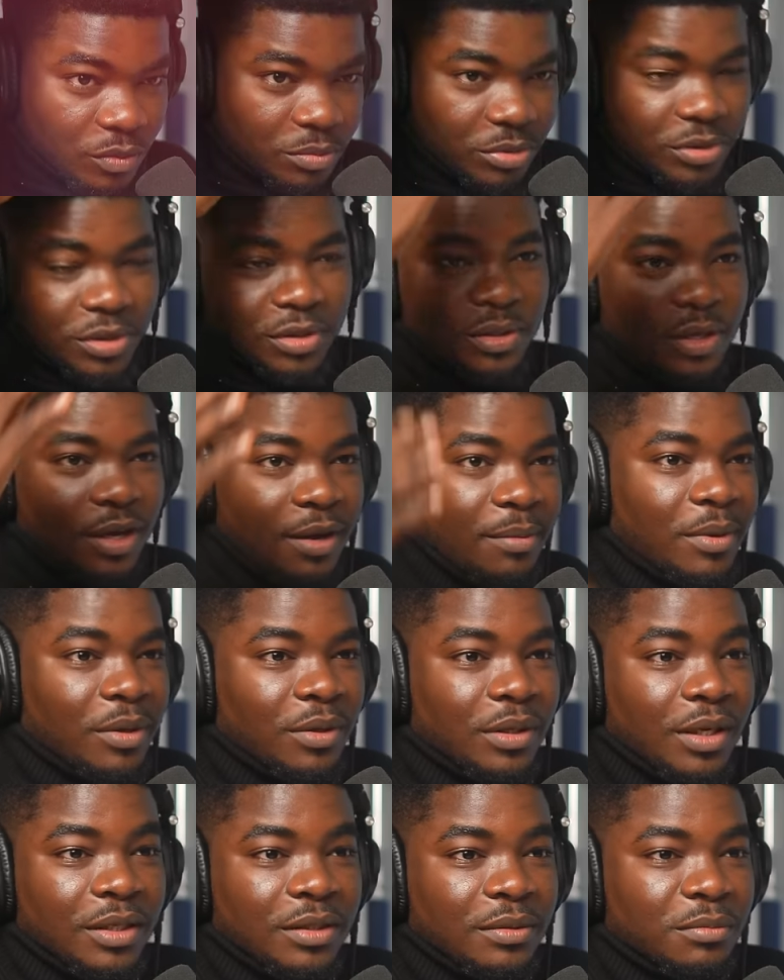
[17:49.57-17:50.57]
would be
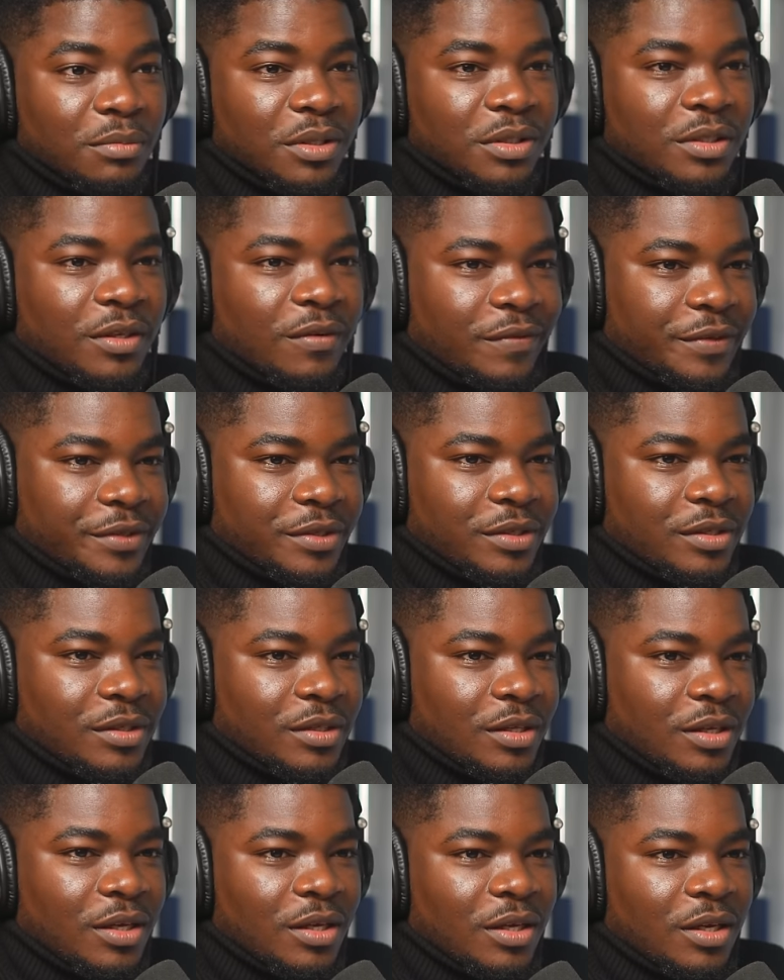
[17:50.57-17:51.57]
about, like, the
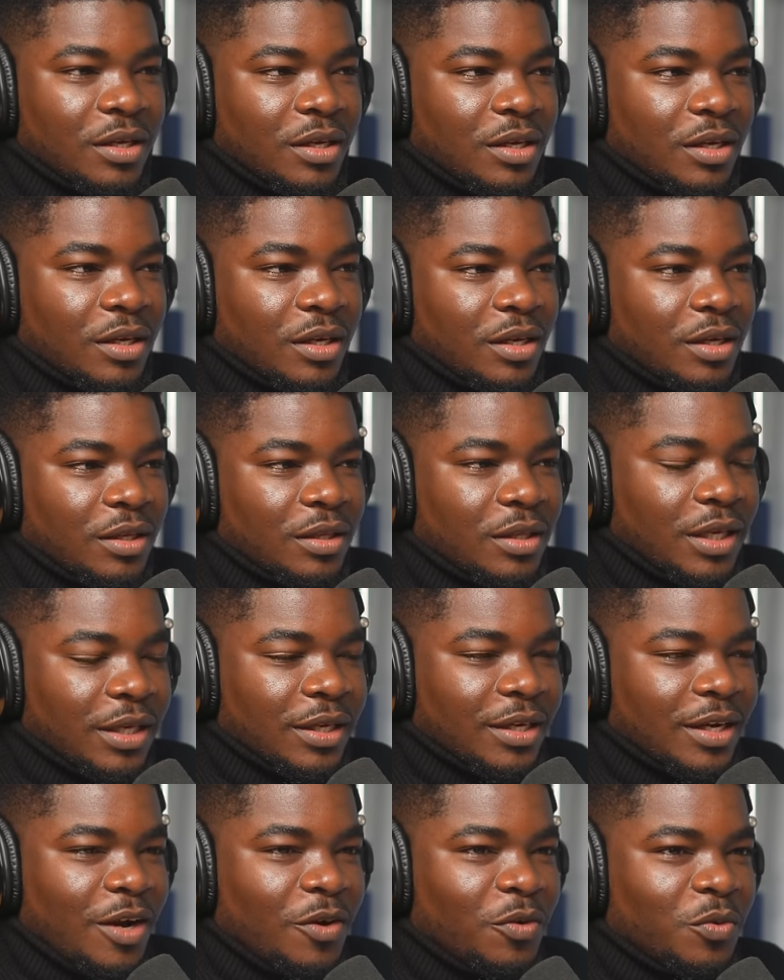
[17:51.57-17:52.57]
metaverse.
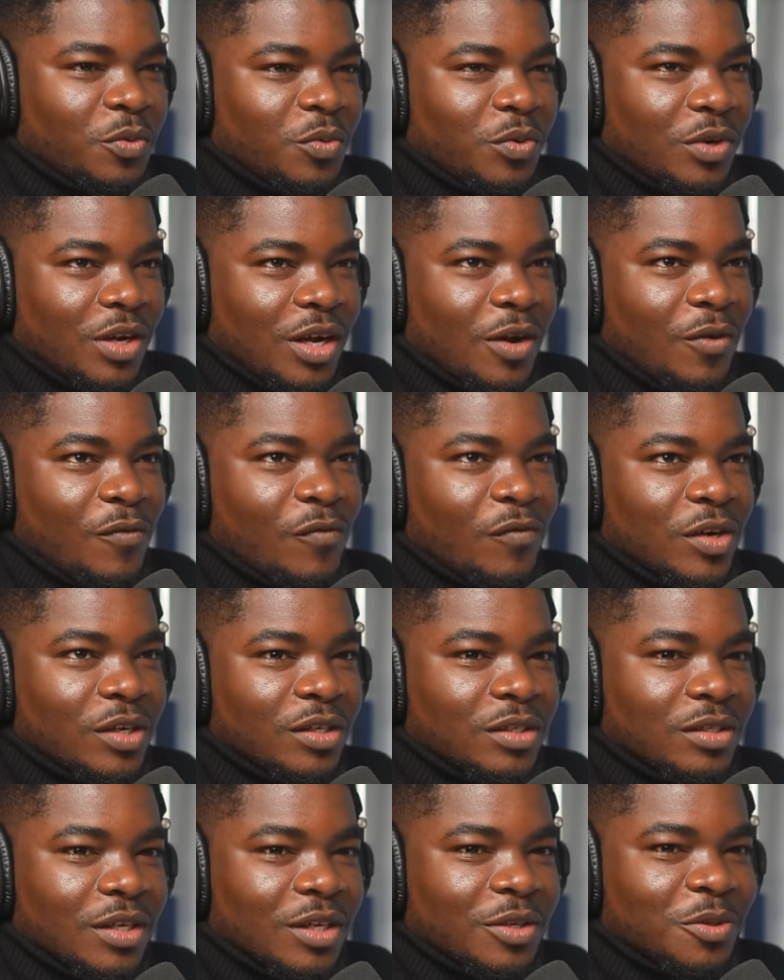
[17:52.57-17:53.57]
Like, how
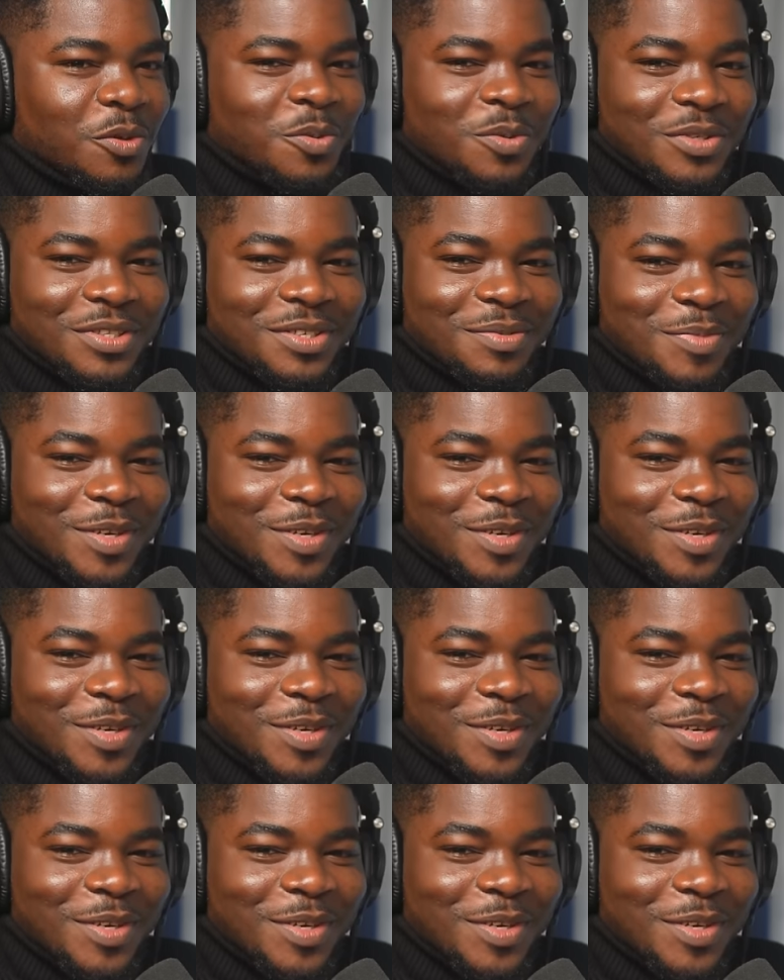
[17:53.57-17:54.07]
versed are you in the